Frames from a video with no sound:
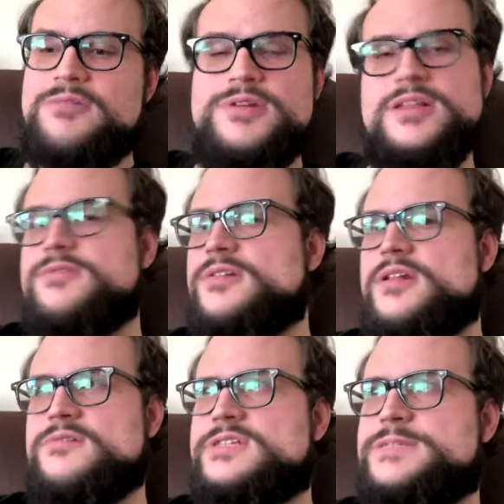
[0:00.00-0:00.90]
I really really
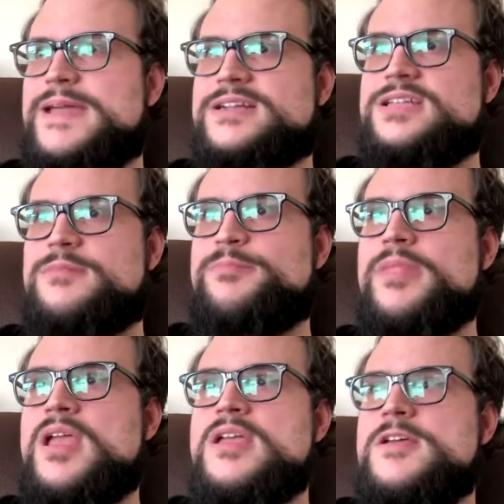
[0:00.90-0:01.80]
respect him,
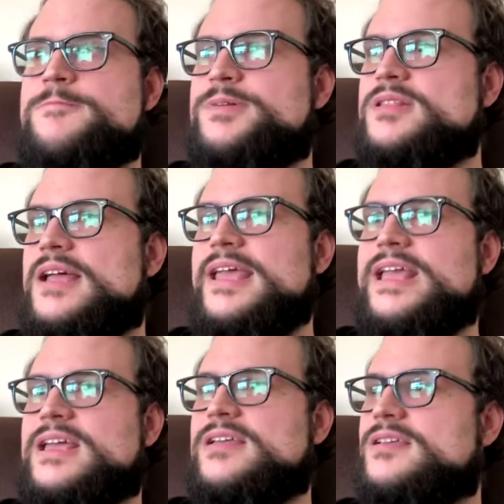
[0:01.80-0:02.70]
but
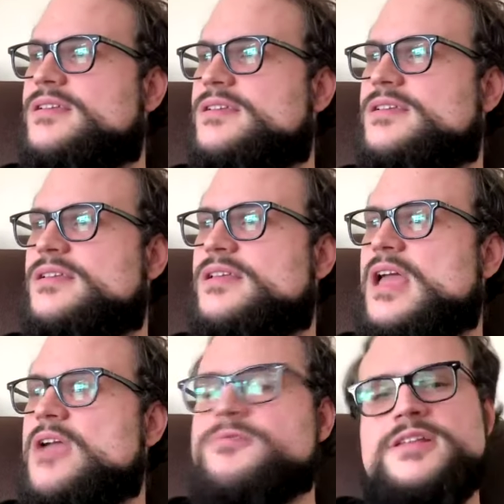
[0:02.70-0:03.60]
like
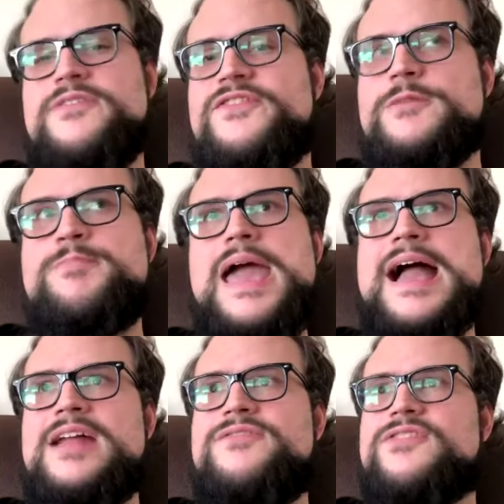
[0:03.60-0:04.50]
I really feel
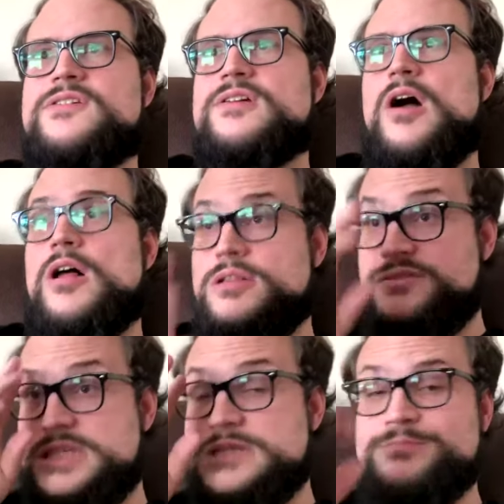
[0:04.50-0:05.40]
bad for all of
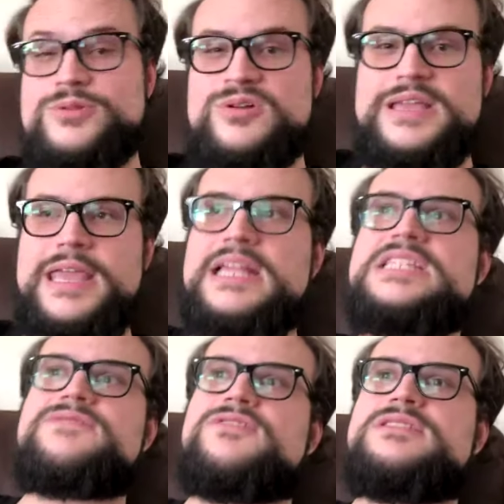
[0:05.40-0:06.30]
his
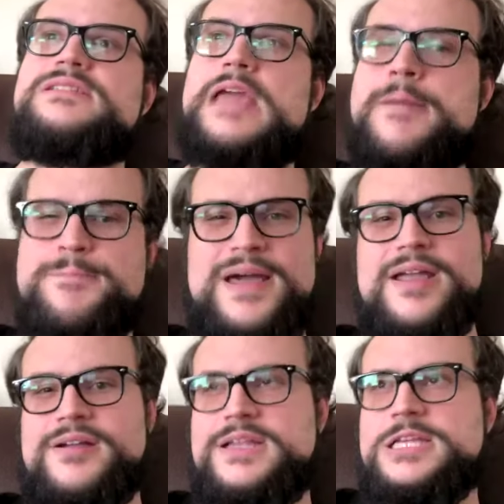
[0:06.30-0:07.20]
employees for the
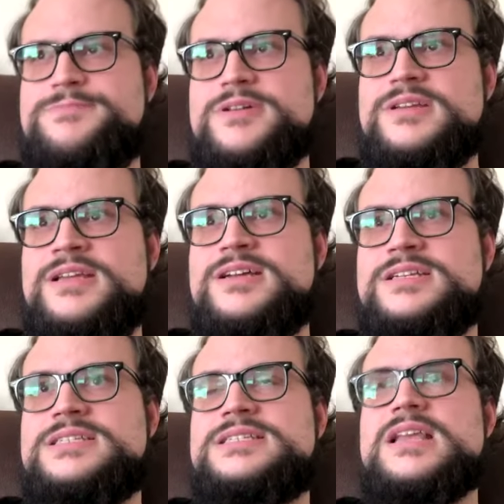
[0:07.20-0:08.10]
empire he's building
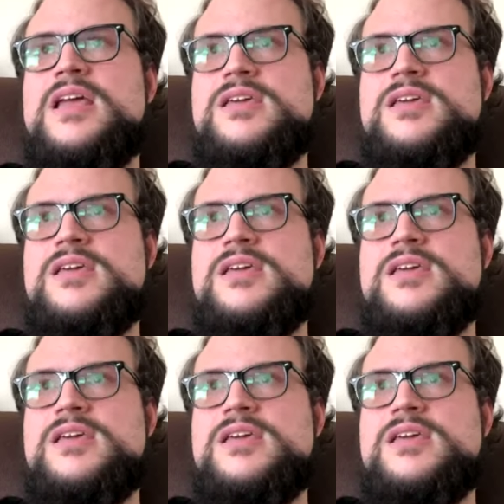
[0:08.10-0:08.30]
cuz